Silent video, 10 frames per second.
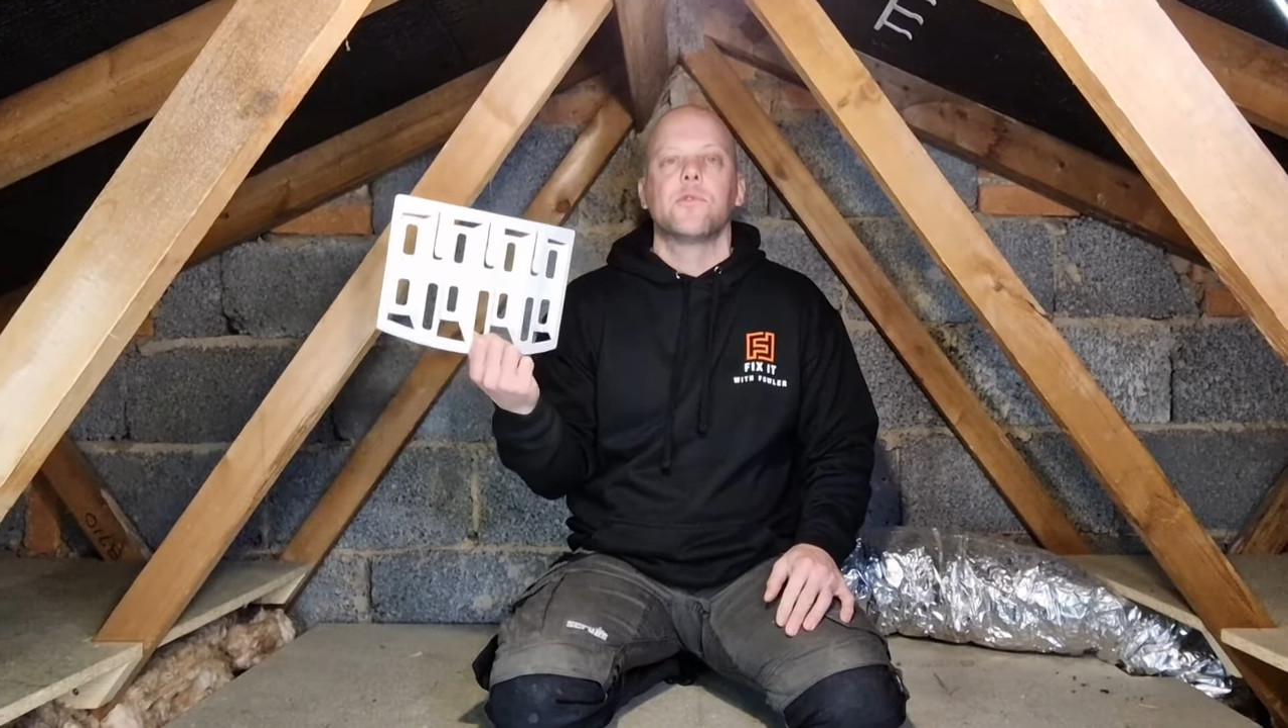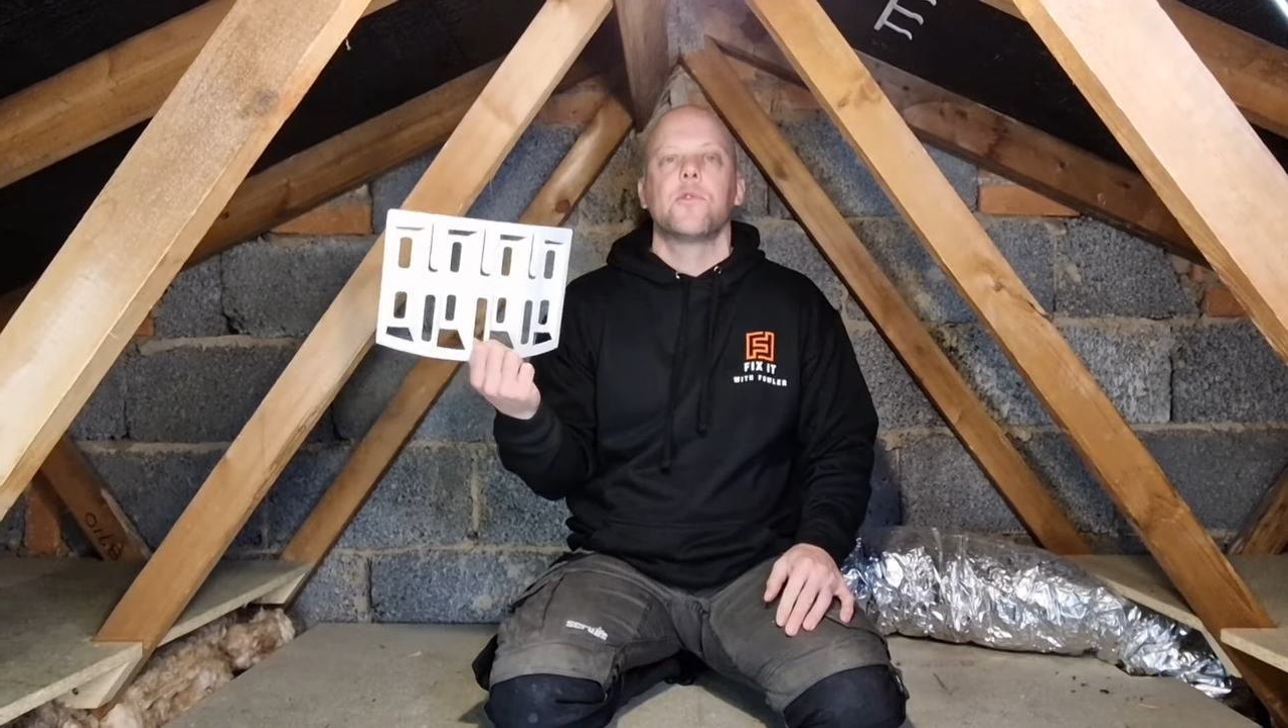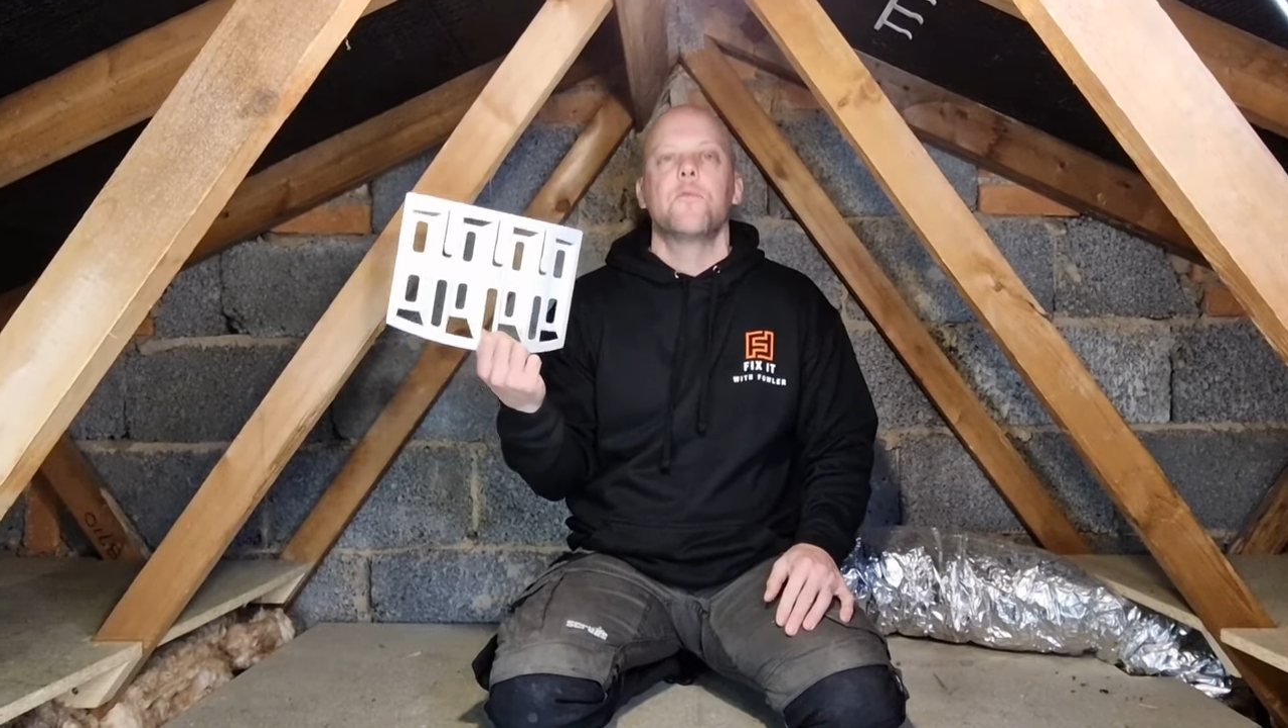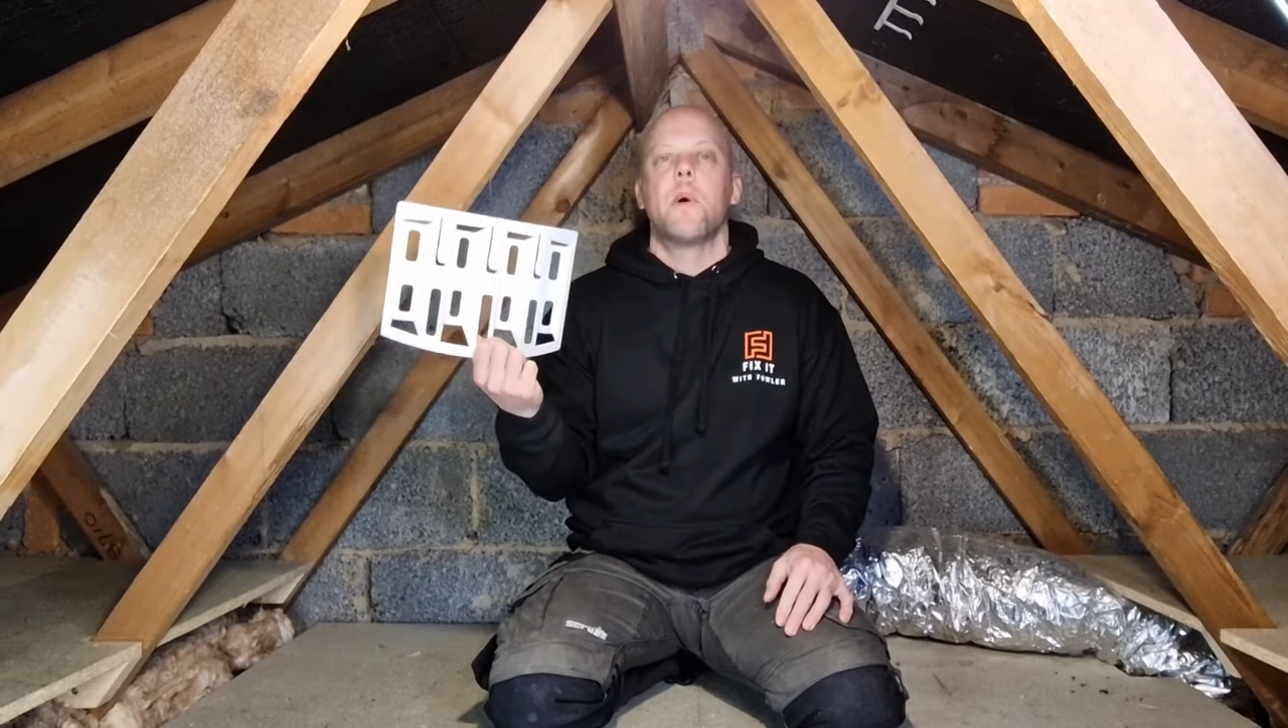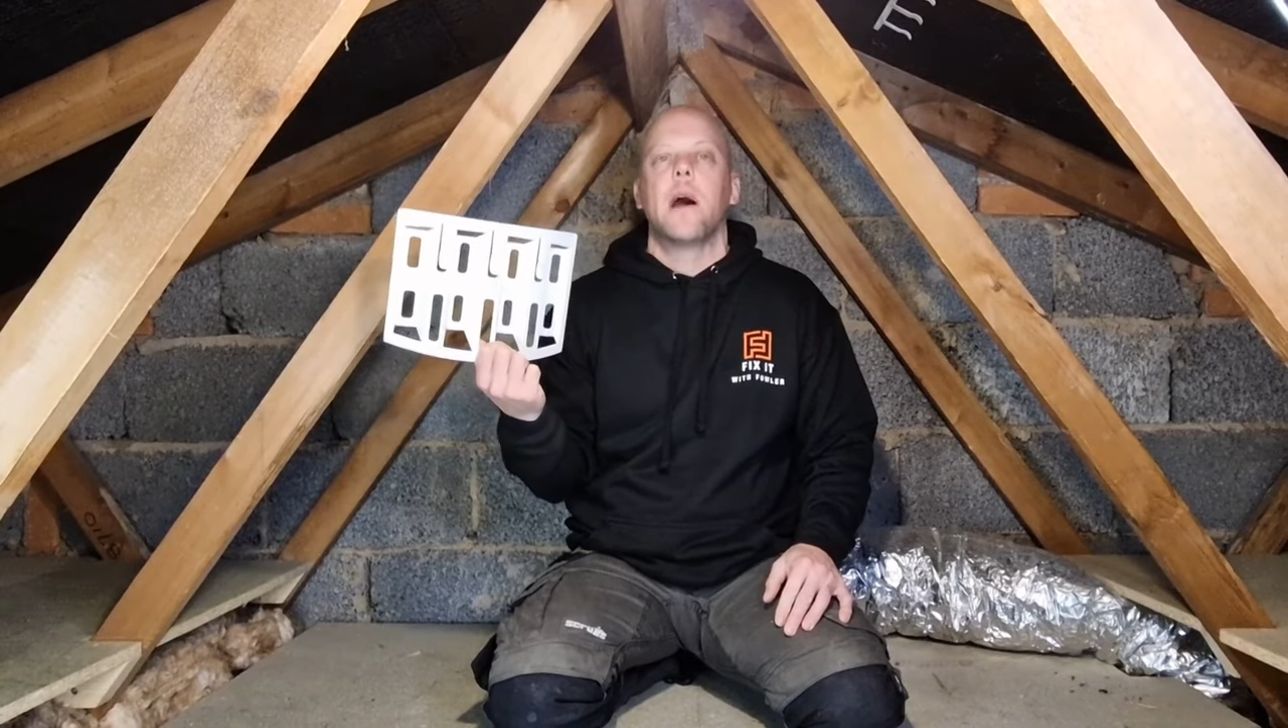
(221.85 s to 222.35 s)

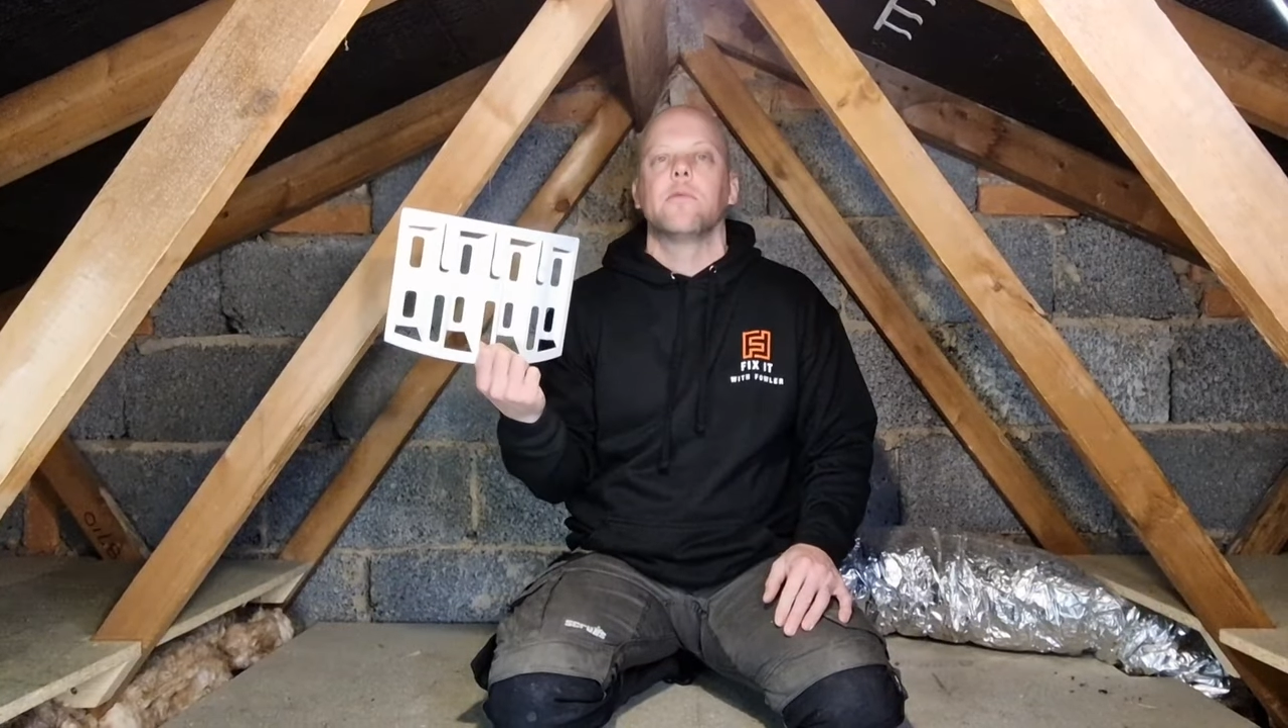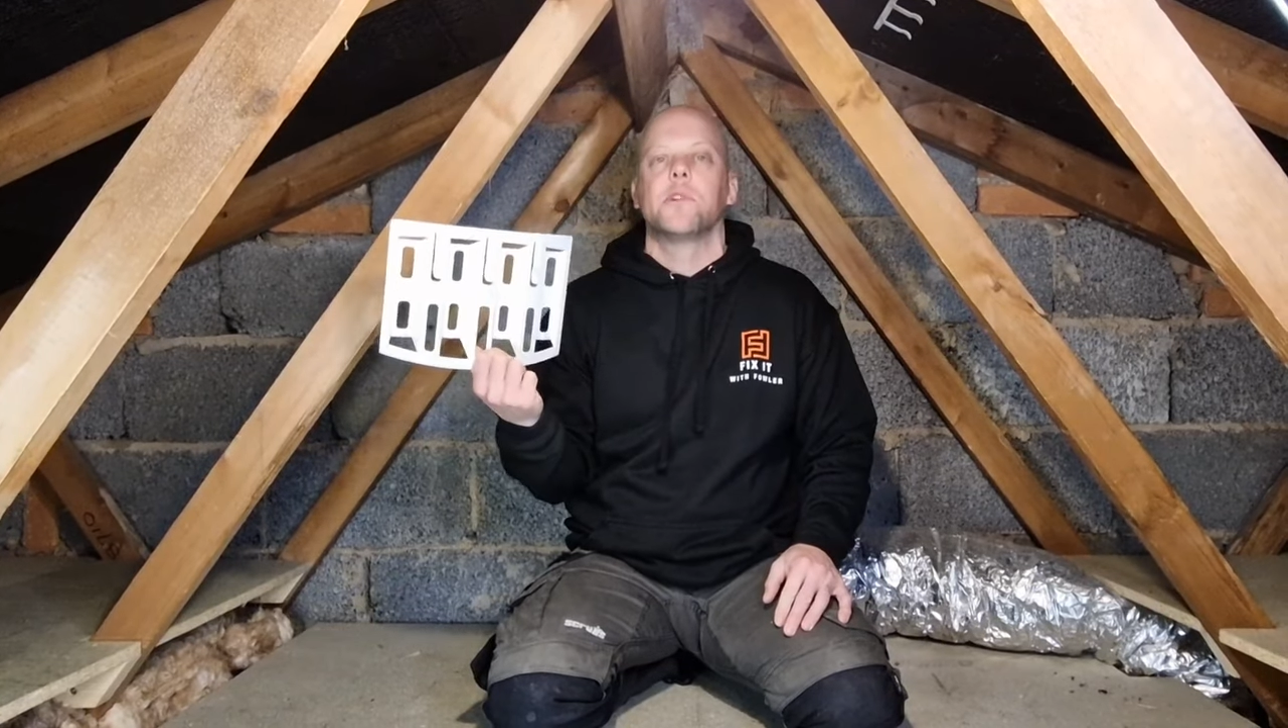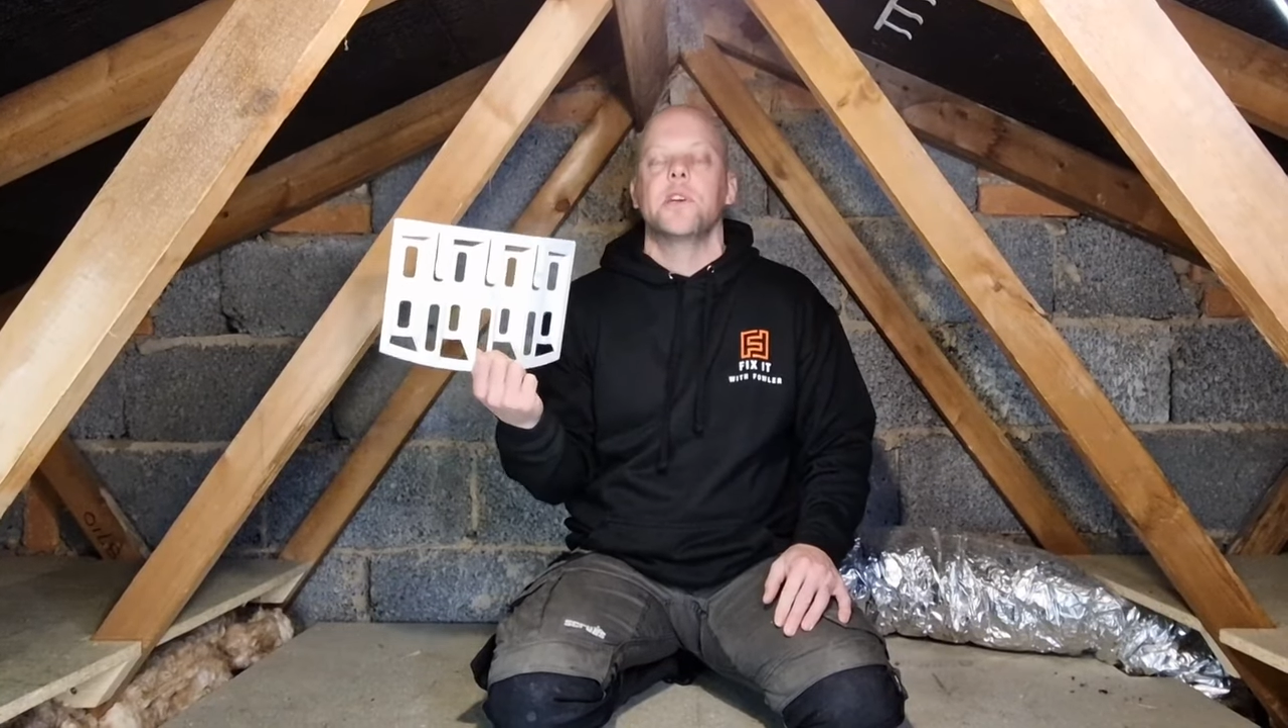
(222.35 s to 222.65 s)
£2